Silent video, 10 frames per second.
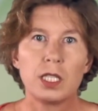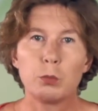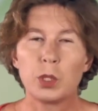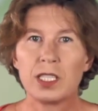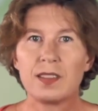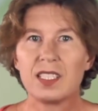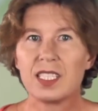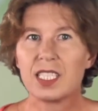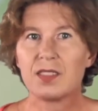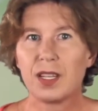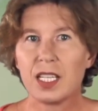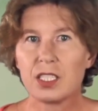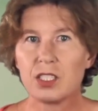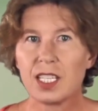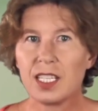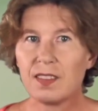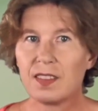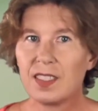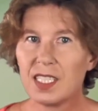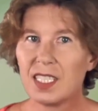but I think it's fair to say
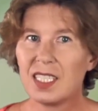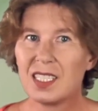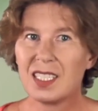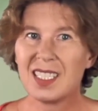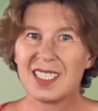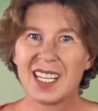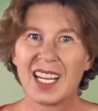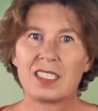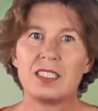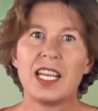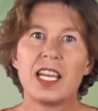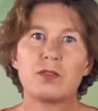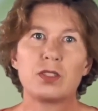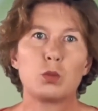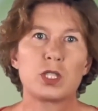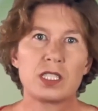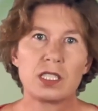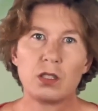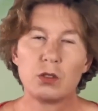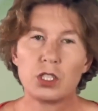that this isn't exactly everyone's
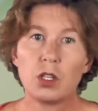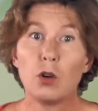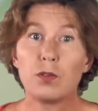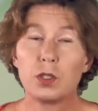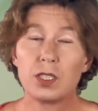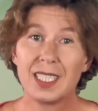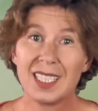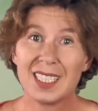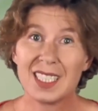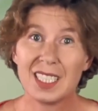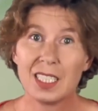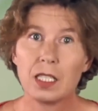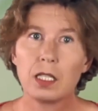notion of utility.